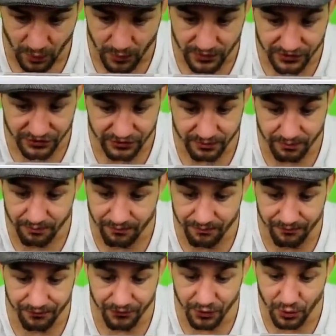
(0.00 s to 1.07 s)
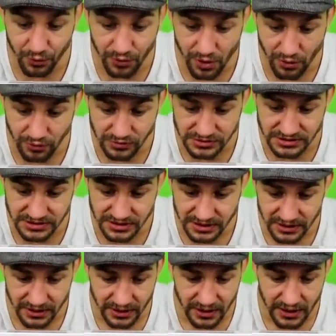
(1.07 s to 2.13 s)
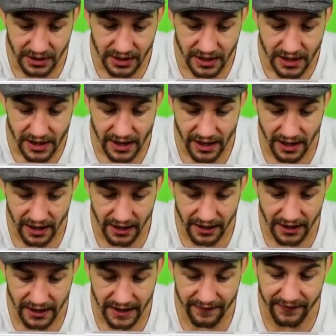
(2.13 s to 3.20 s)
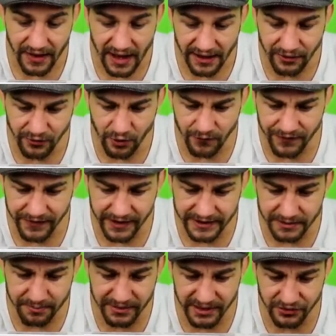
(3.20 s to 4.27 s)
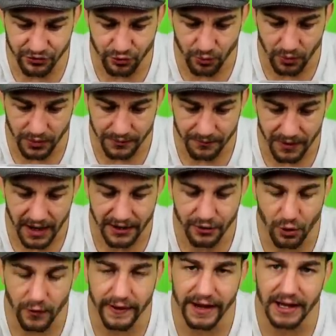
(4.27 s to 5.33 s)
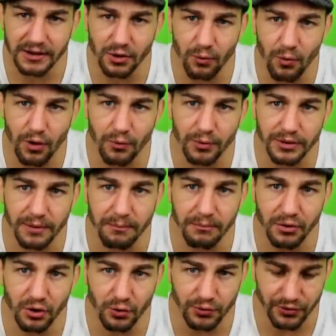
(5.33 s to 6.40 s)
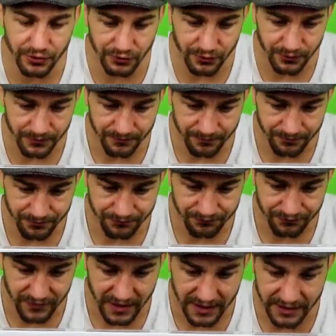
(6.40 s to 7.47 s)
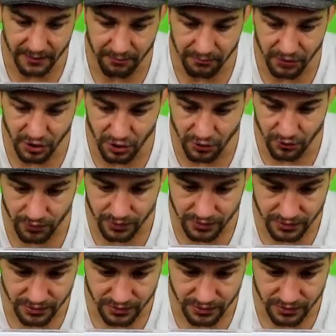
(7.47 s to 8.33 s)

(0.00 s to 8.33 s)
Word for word: which who knows, and I don't know if they got the Pikachu one. I know they got the one with the Mewtwo and the Mew.